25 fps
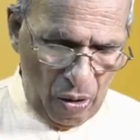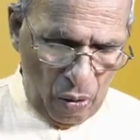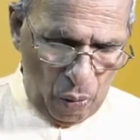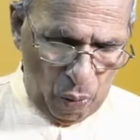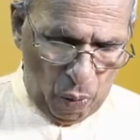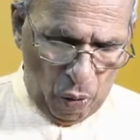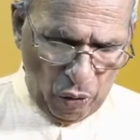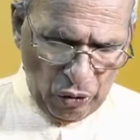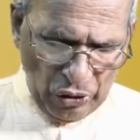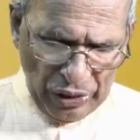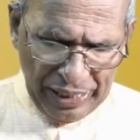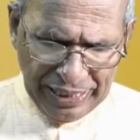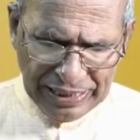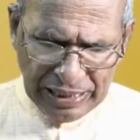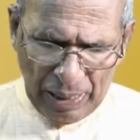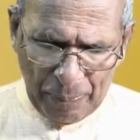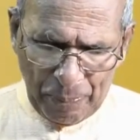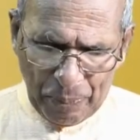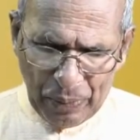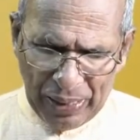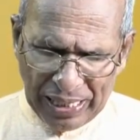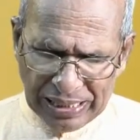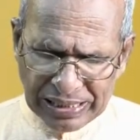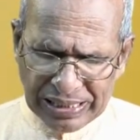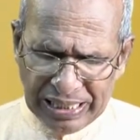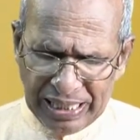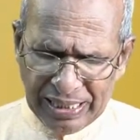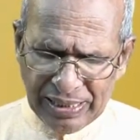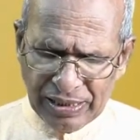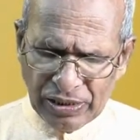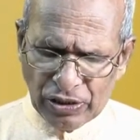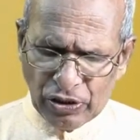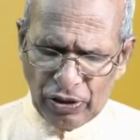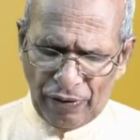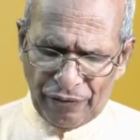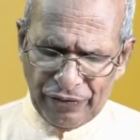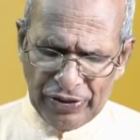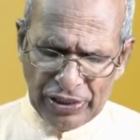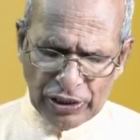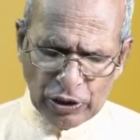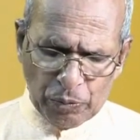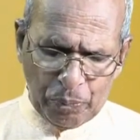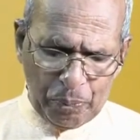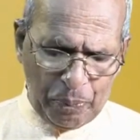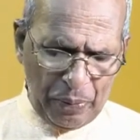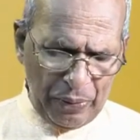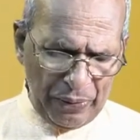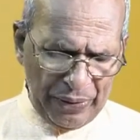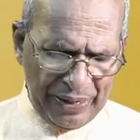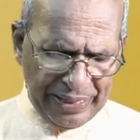Only the presence of the
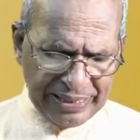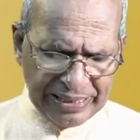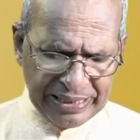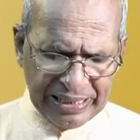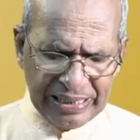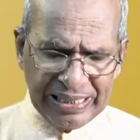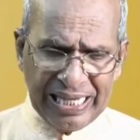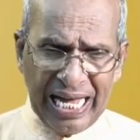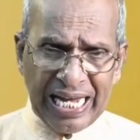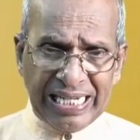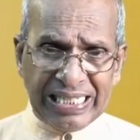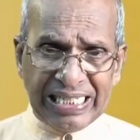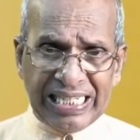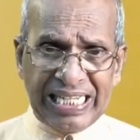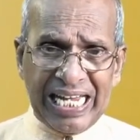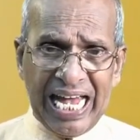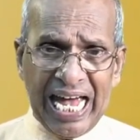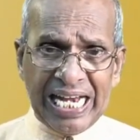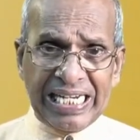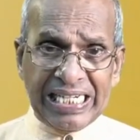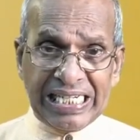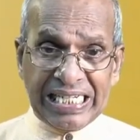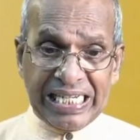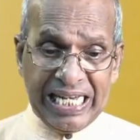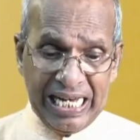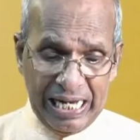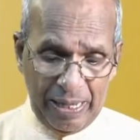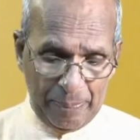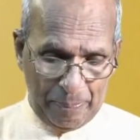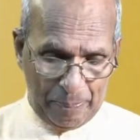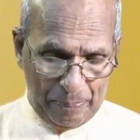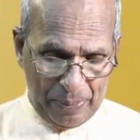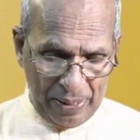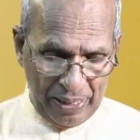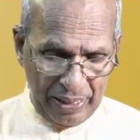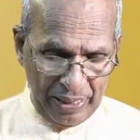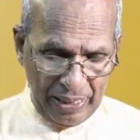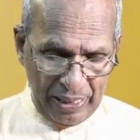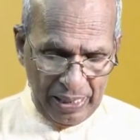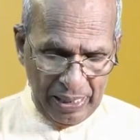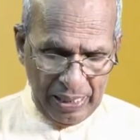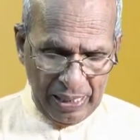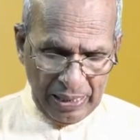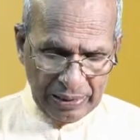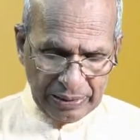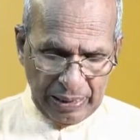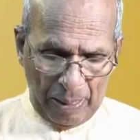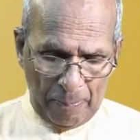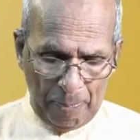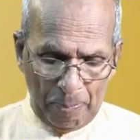spirit that can keep
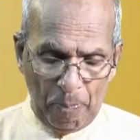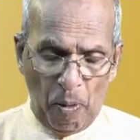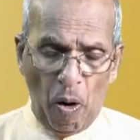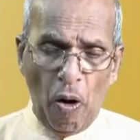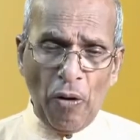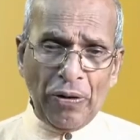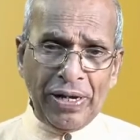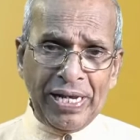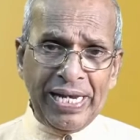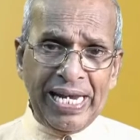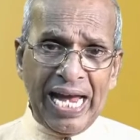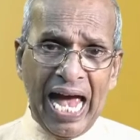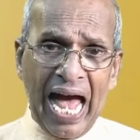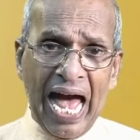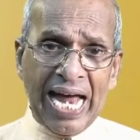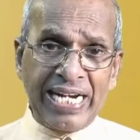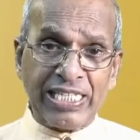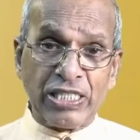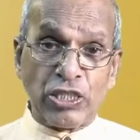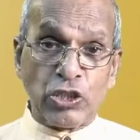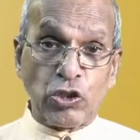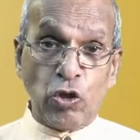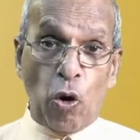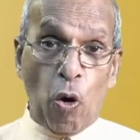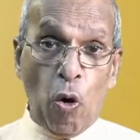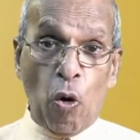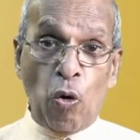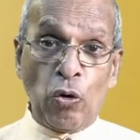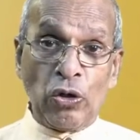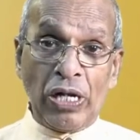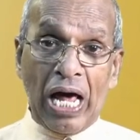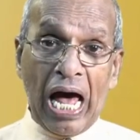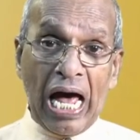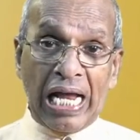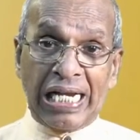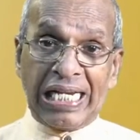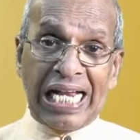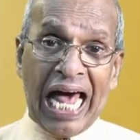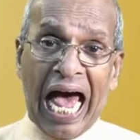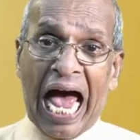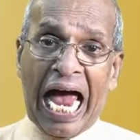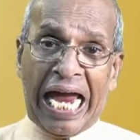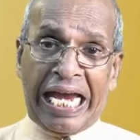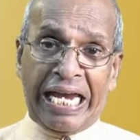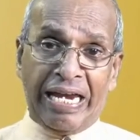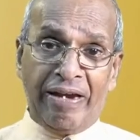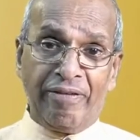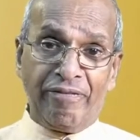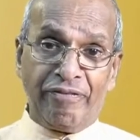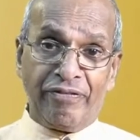the body and soul
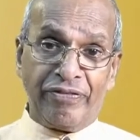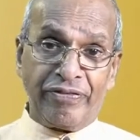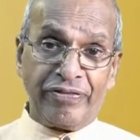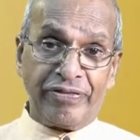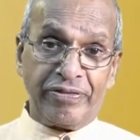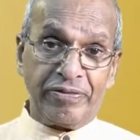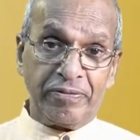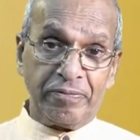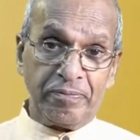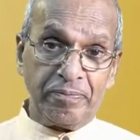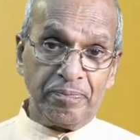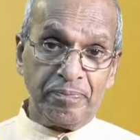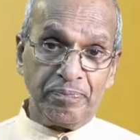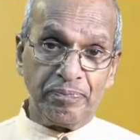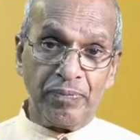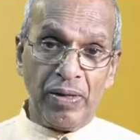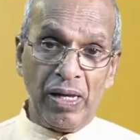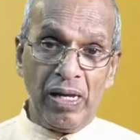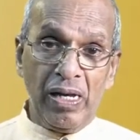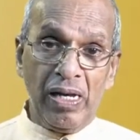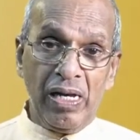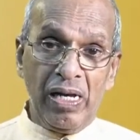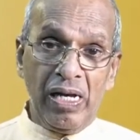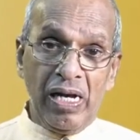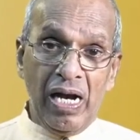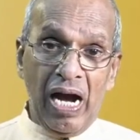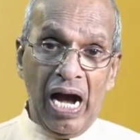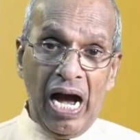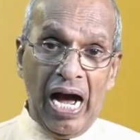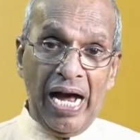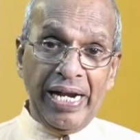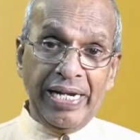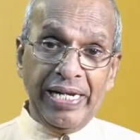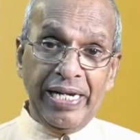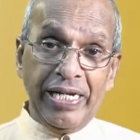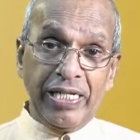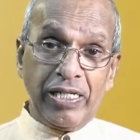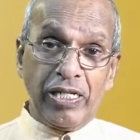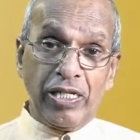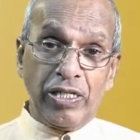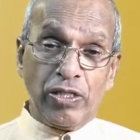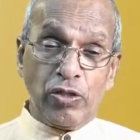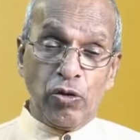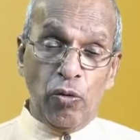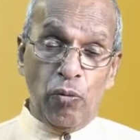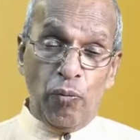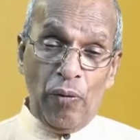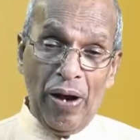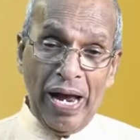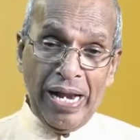alive. And it
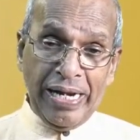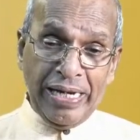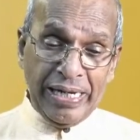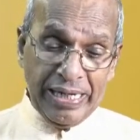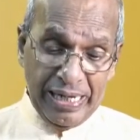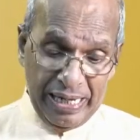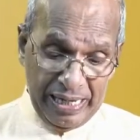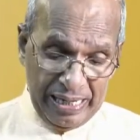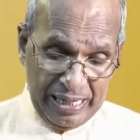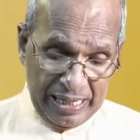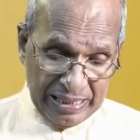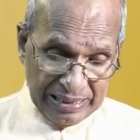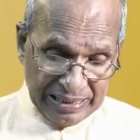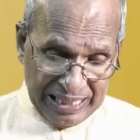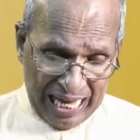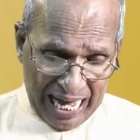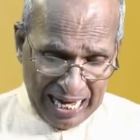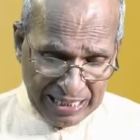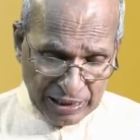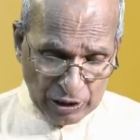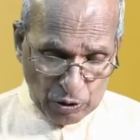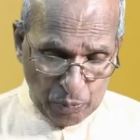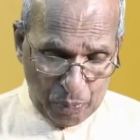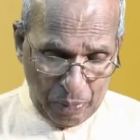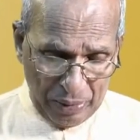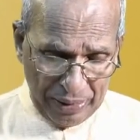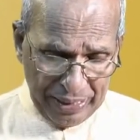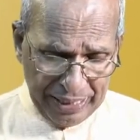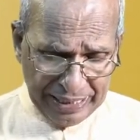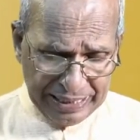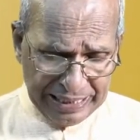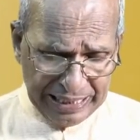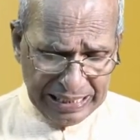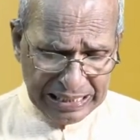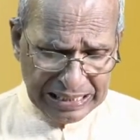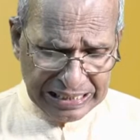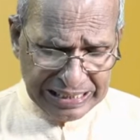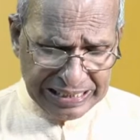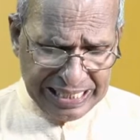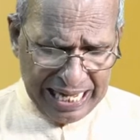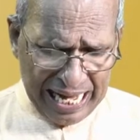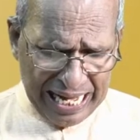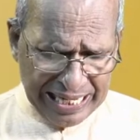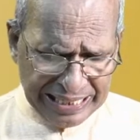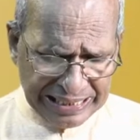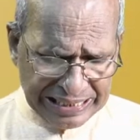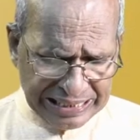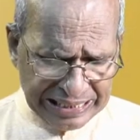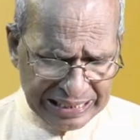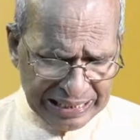is when that spirit is
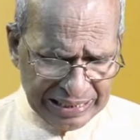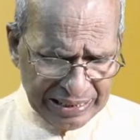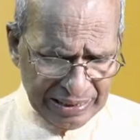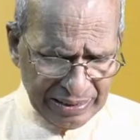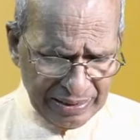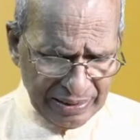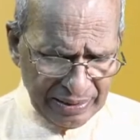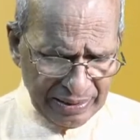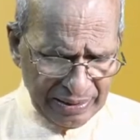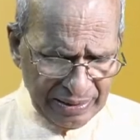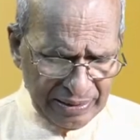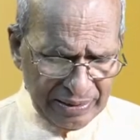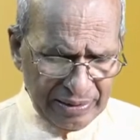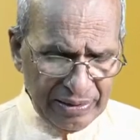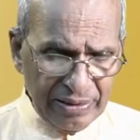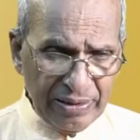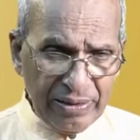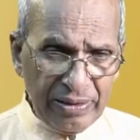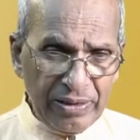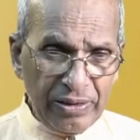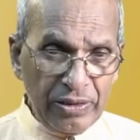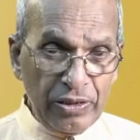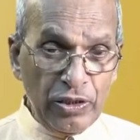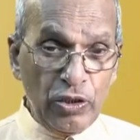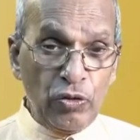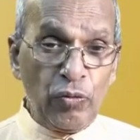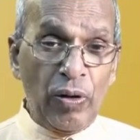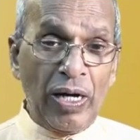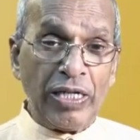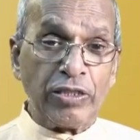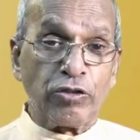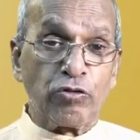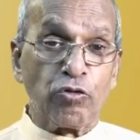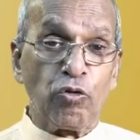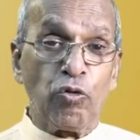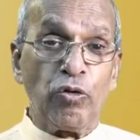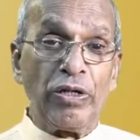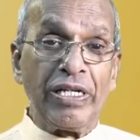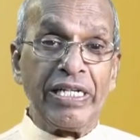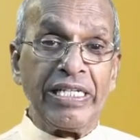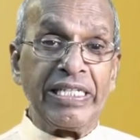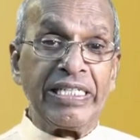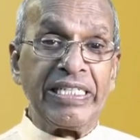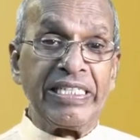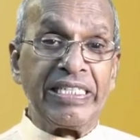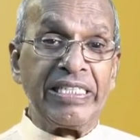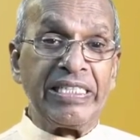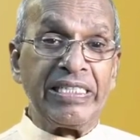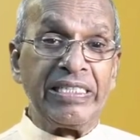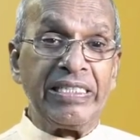dead, you are
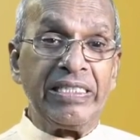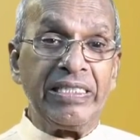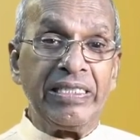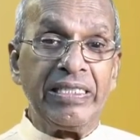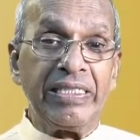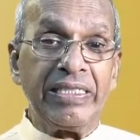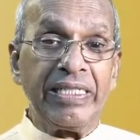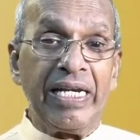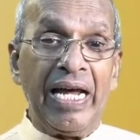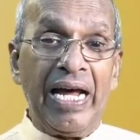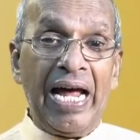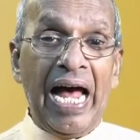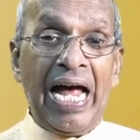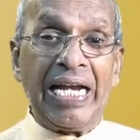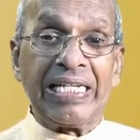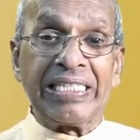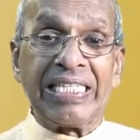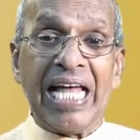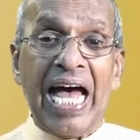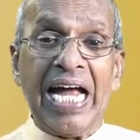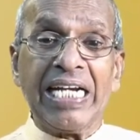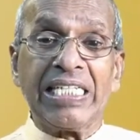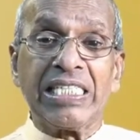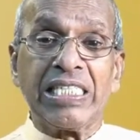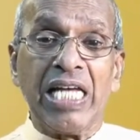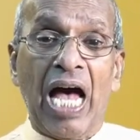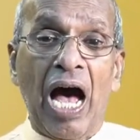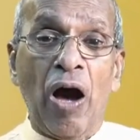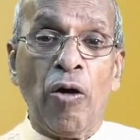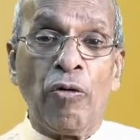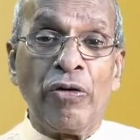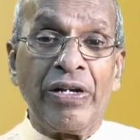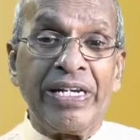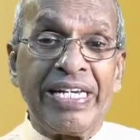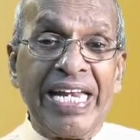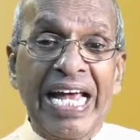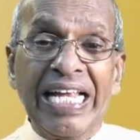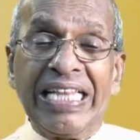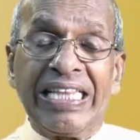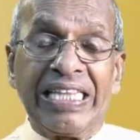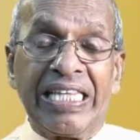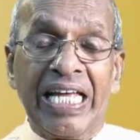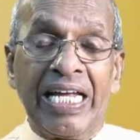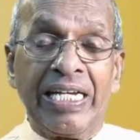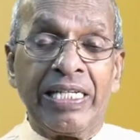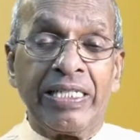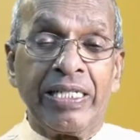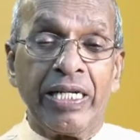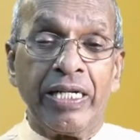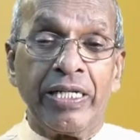truly, and that's how death
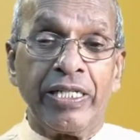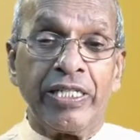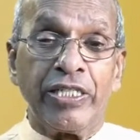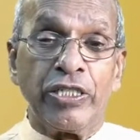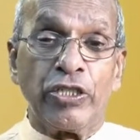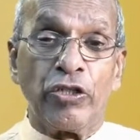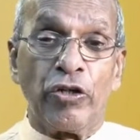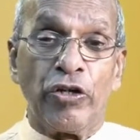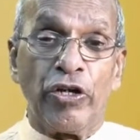entered into